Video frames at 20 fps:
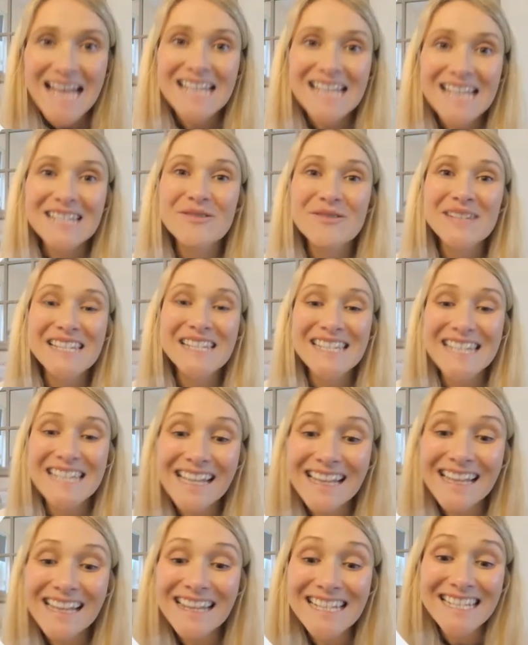So
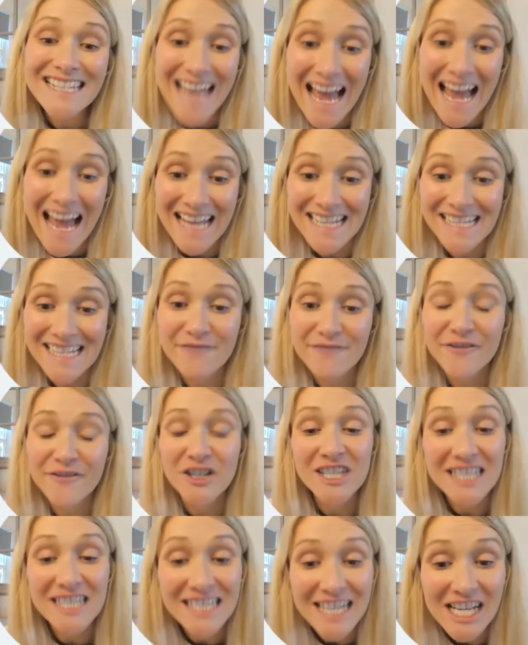SEAL stands for
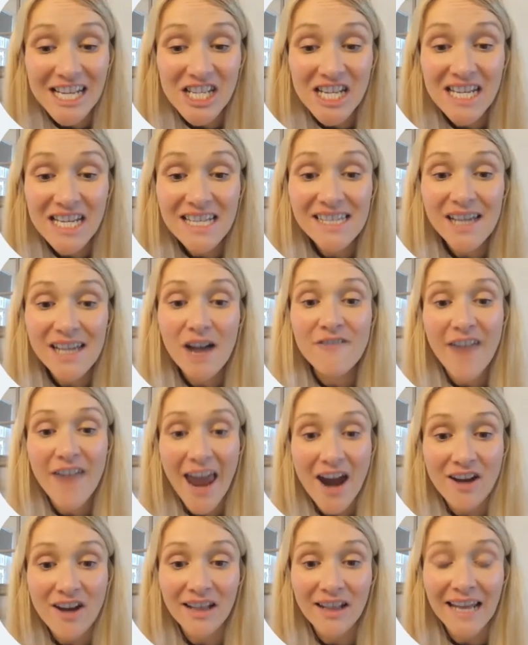Stages of
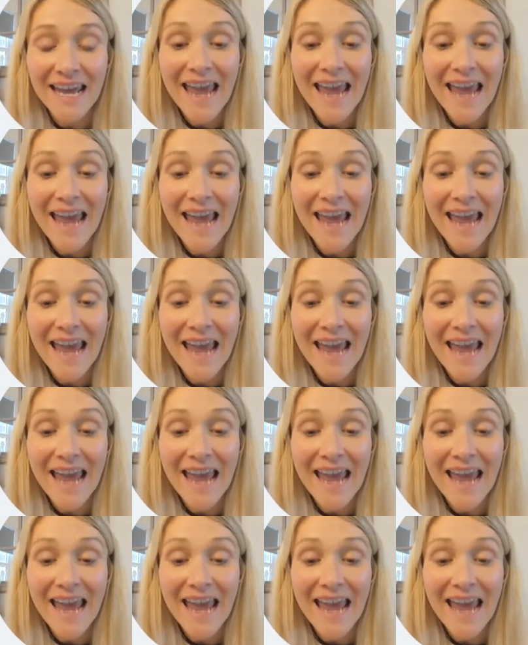Early